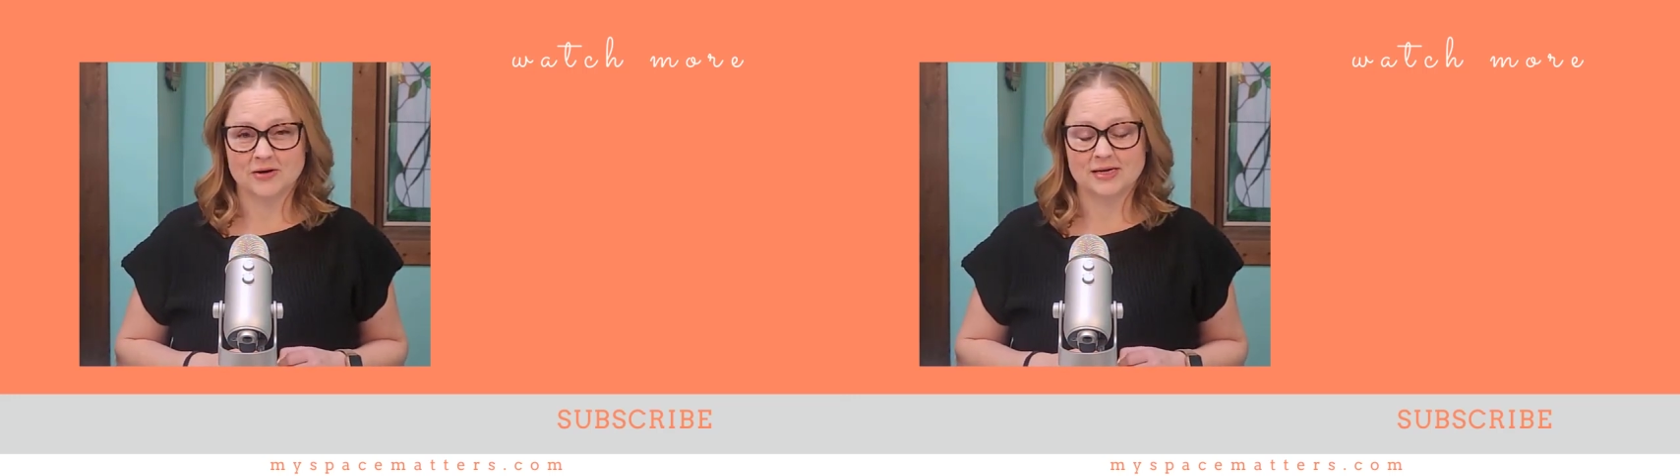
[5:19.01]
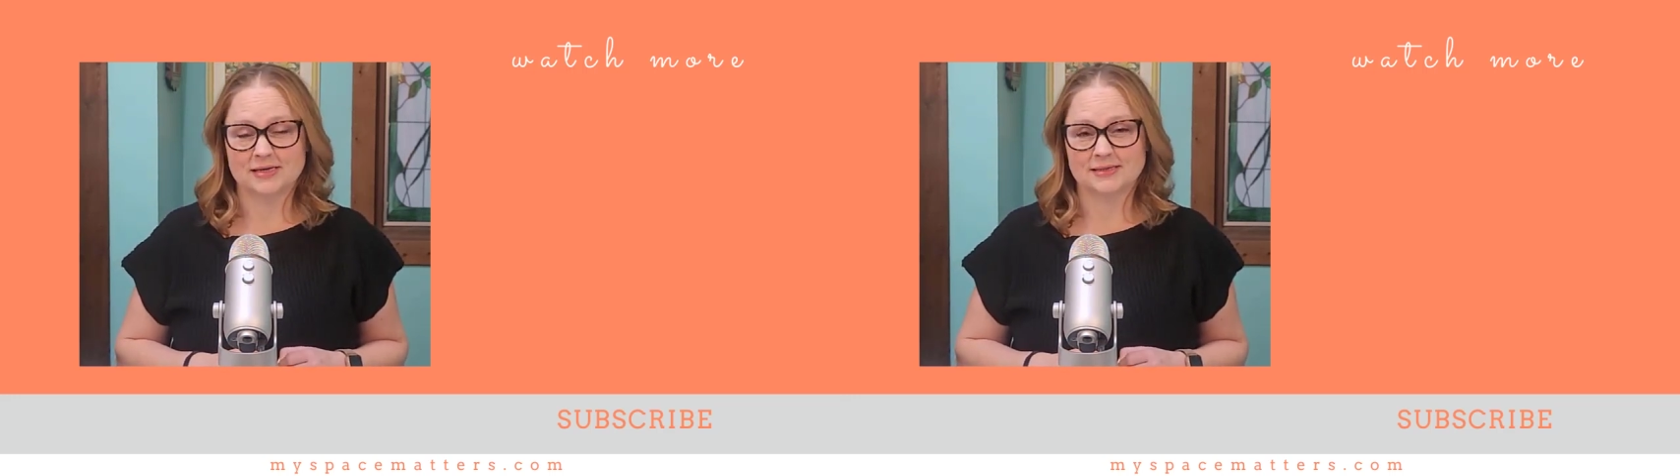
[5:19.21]

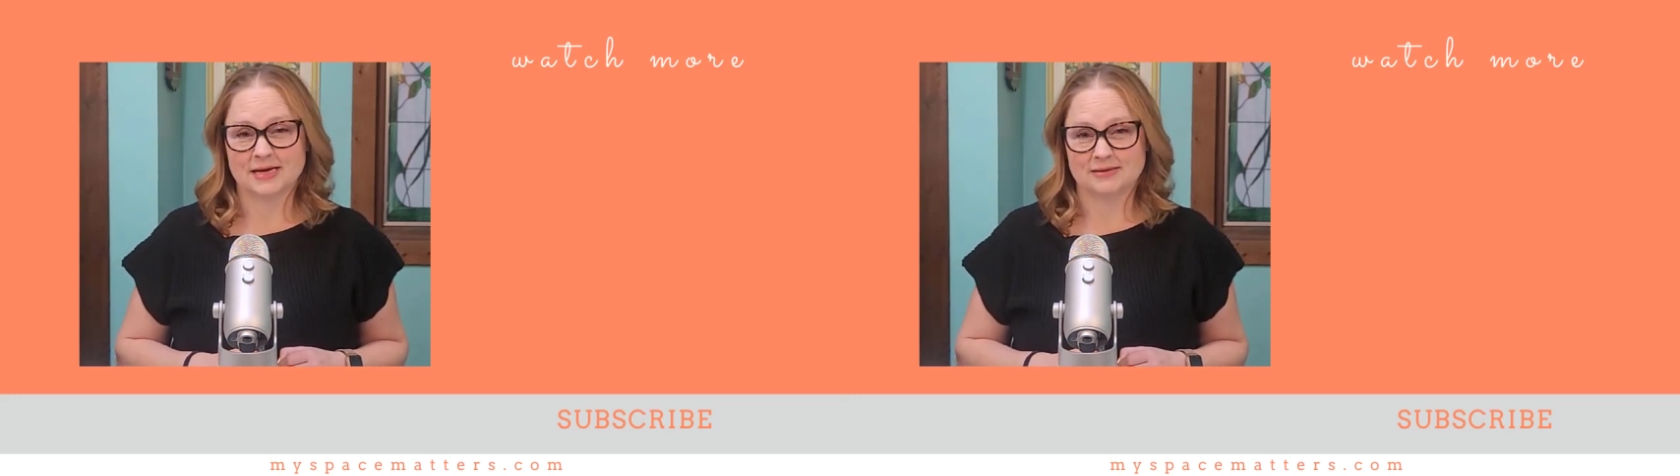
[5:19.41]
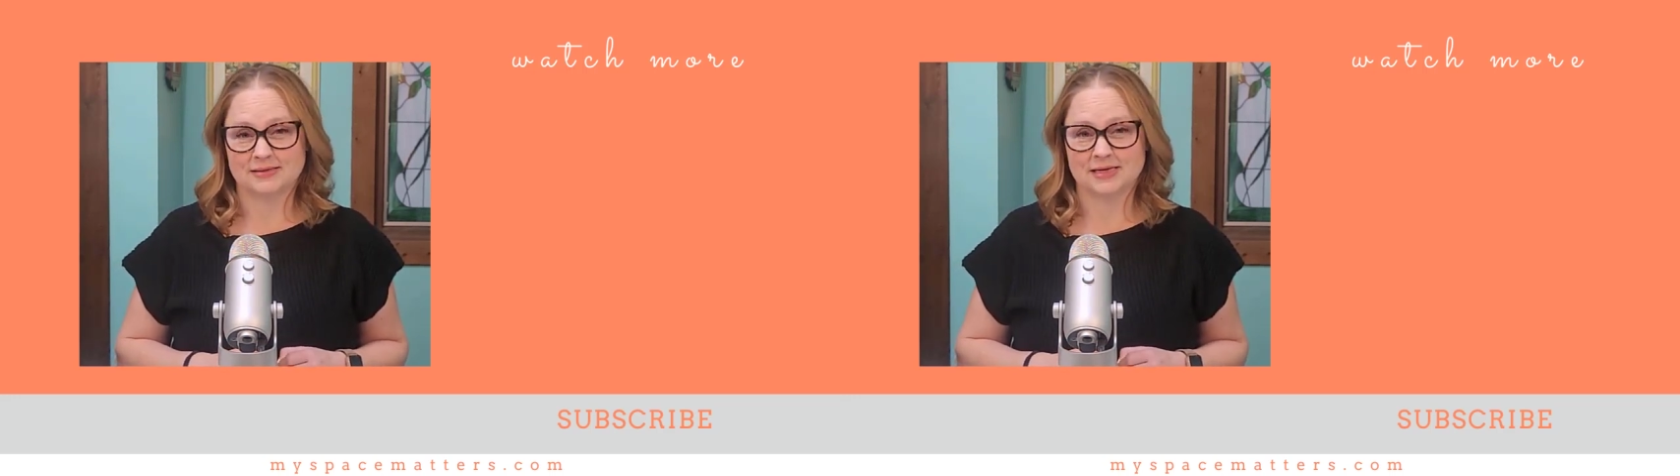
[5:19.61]

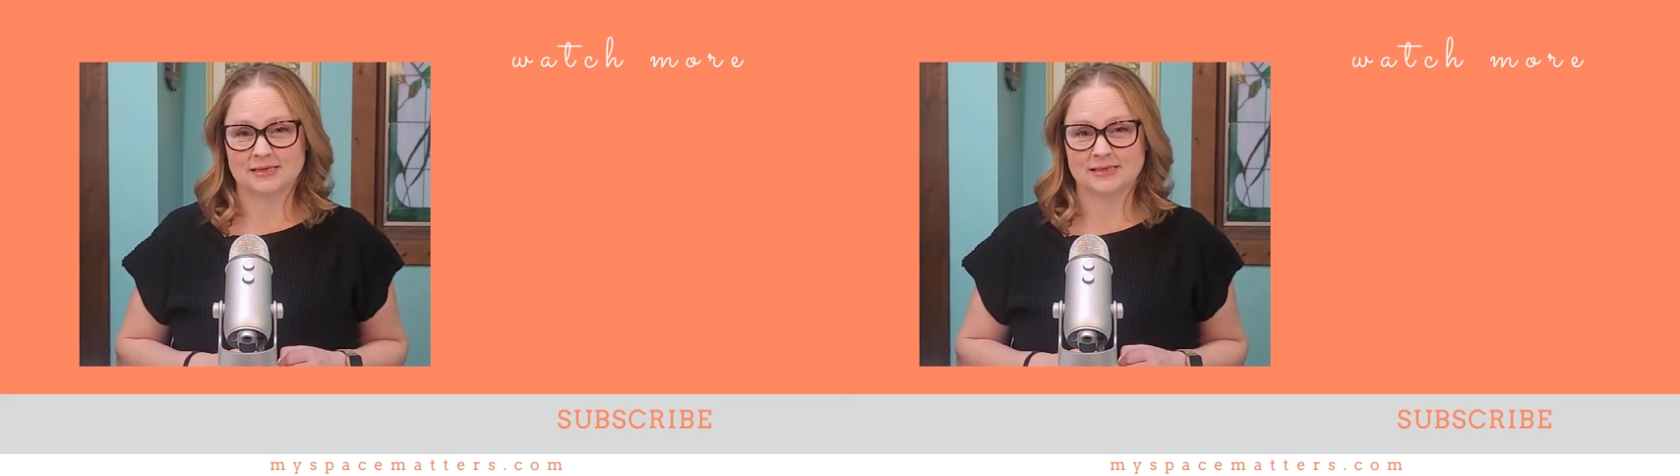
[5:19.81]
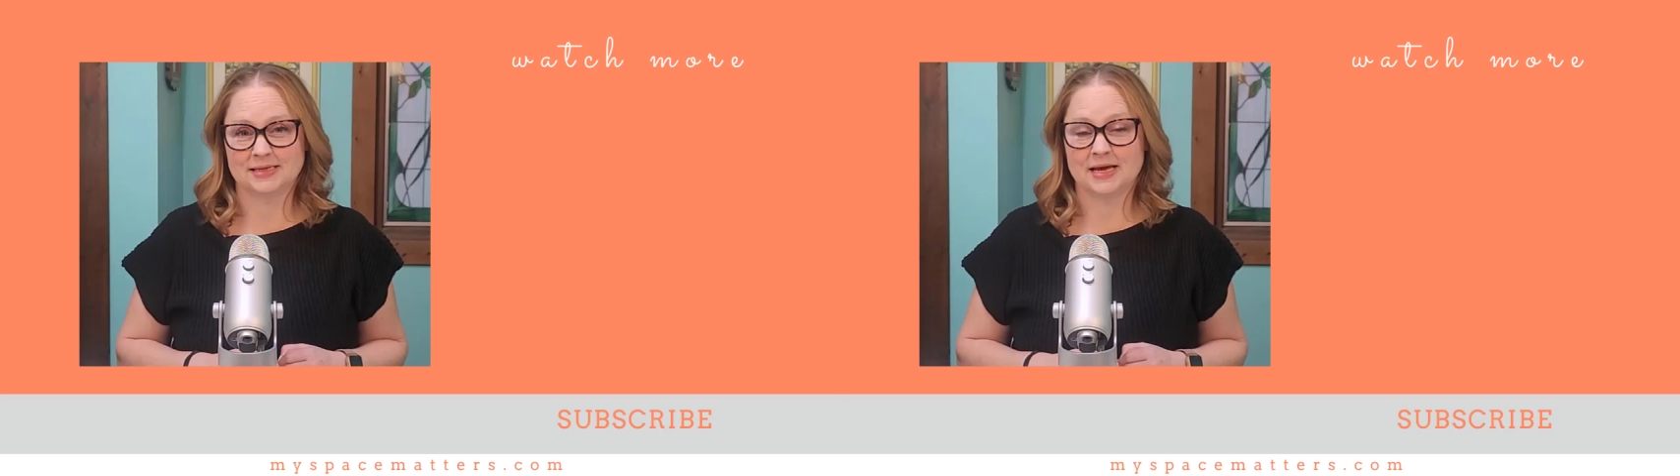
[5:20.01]
downsizing,
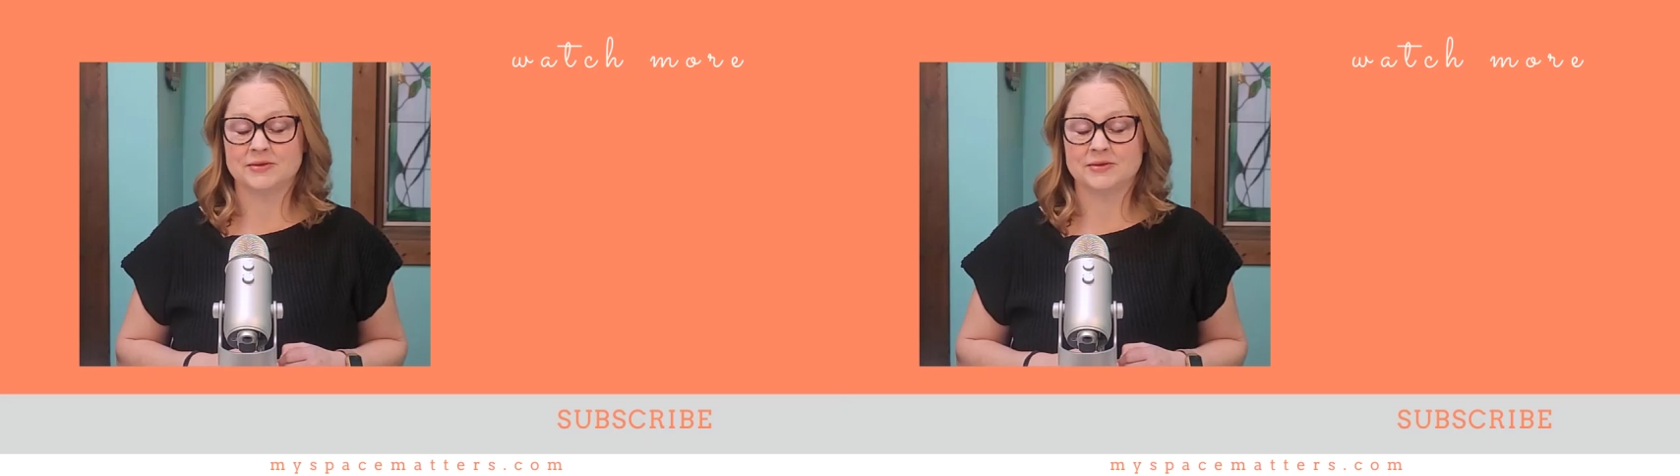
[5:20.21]
and the